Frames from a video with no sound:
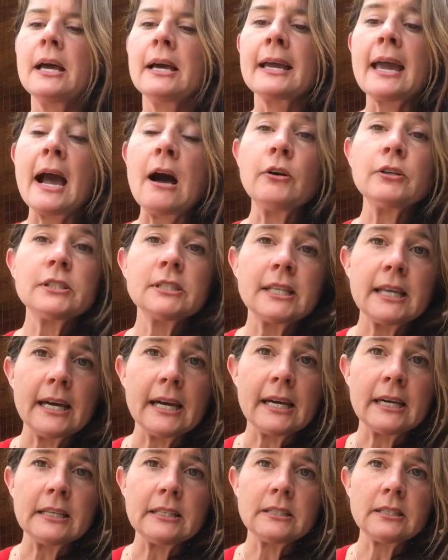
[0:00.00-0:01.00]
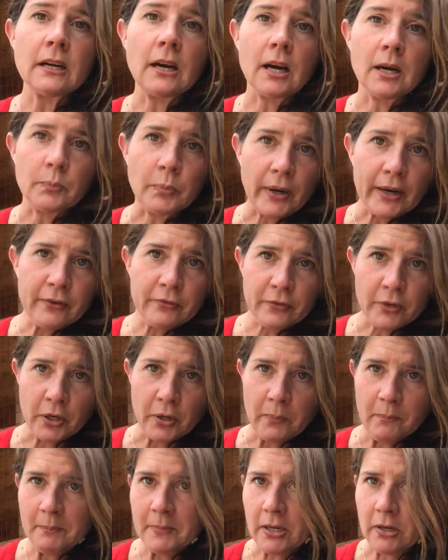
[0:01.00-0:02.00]
Cows that are bred
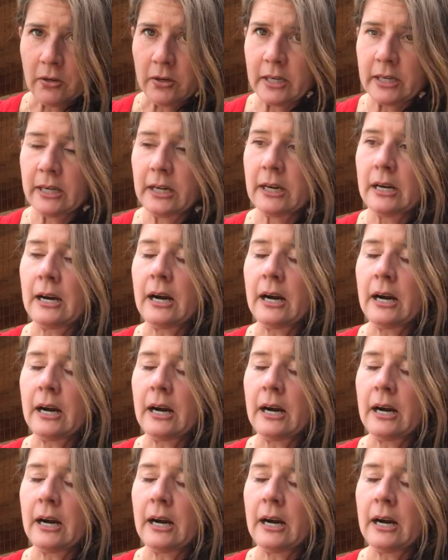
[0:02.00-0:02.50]
for milk,